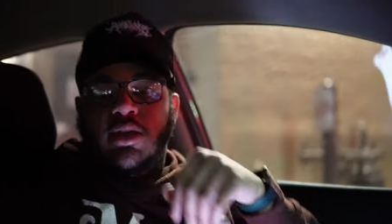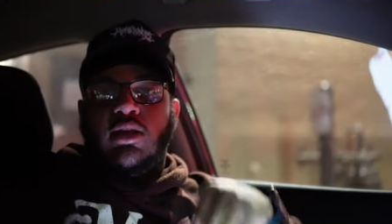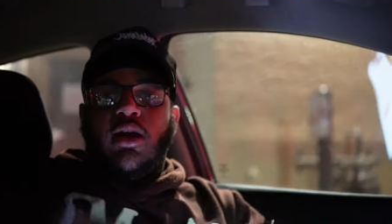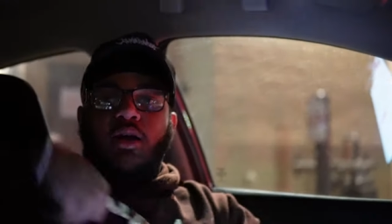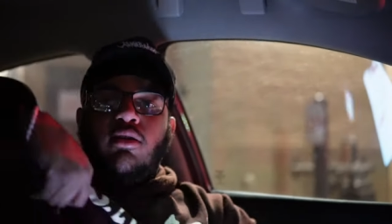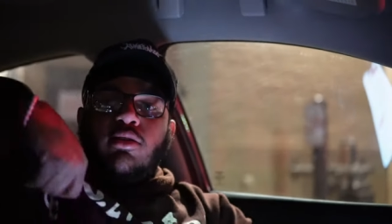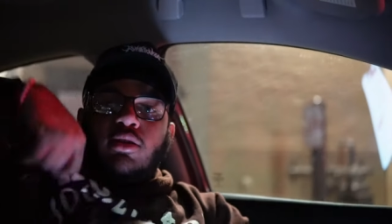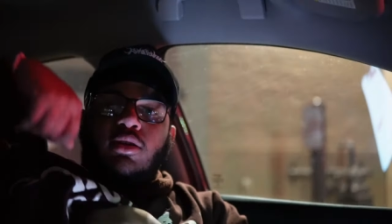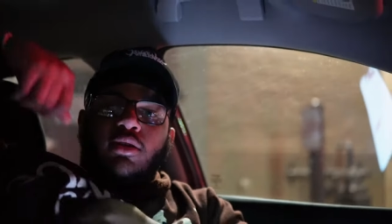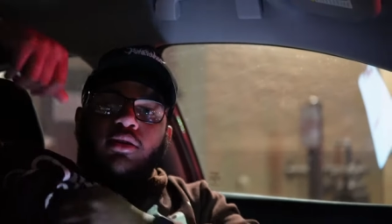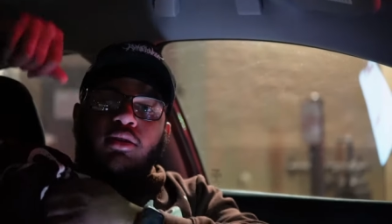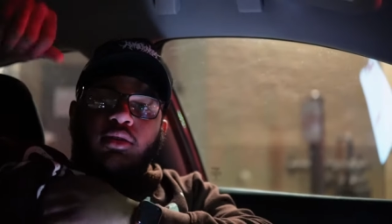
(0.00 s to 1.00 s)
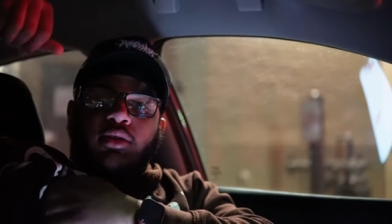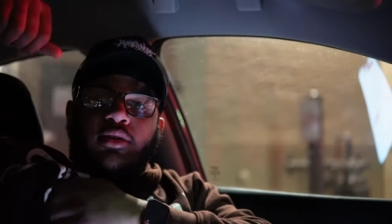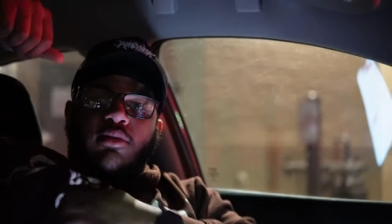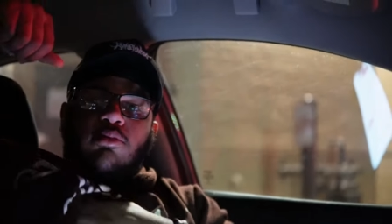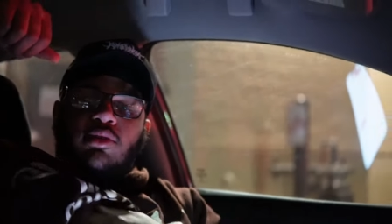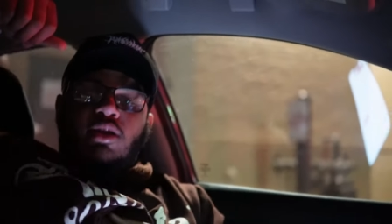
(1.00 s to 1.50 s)
big dog? Look at that.
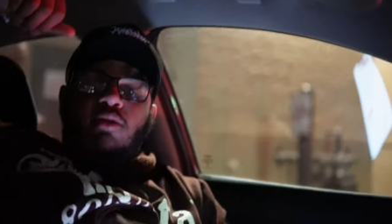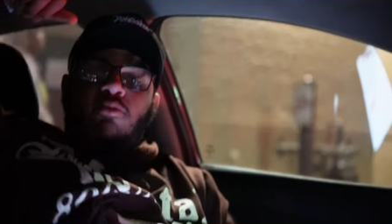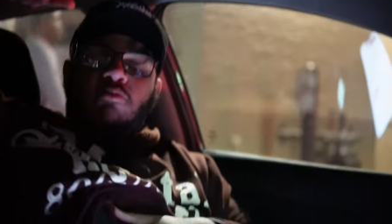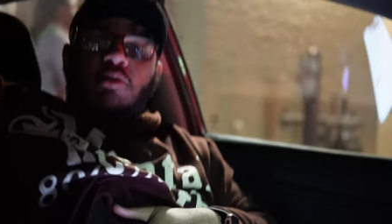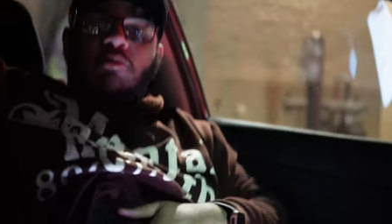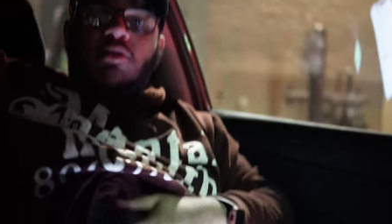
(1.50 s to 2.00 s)
Put the camera on my